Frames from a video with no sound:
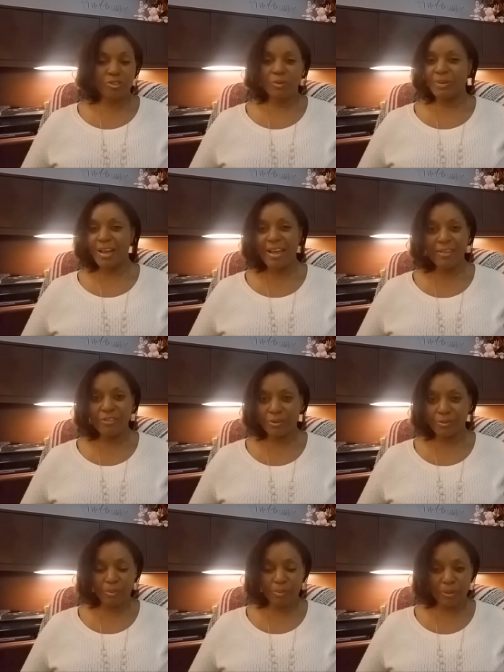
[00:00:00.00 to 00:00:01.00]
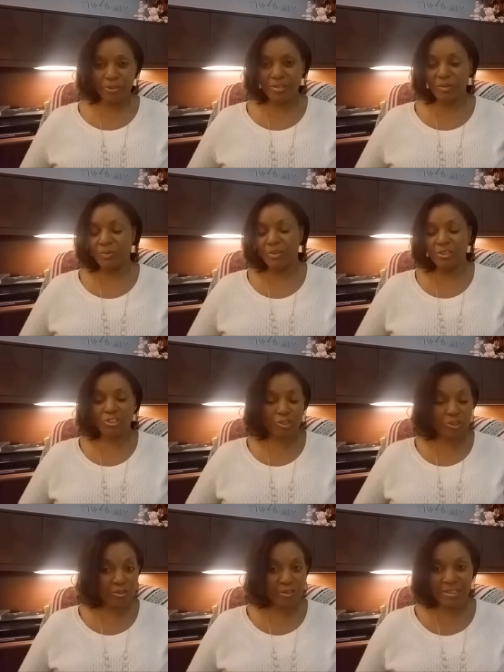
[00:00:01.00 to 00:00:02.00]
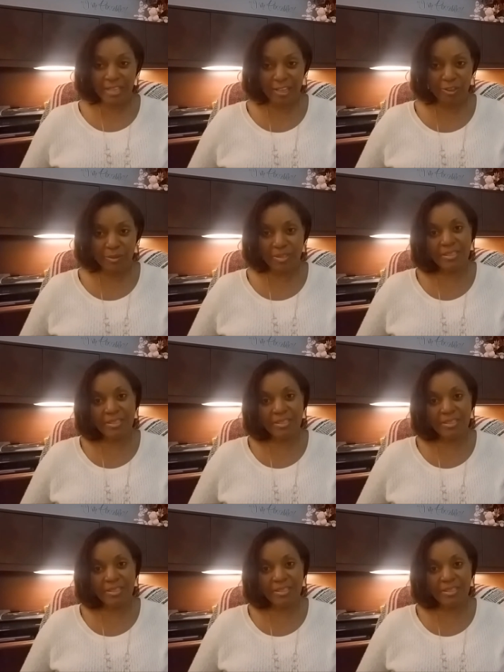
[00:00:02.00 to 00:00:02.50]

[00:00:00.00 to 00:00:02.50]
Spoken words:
So when I have a person with a secure attachment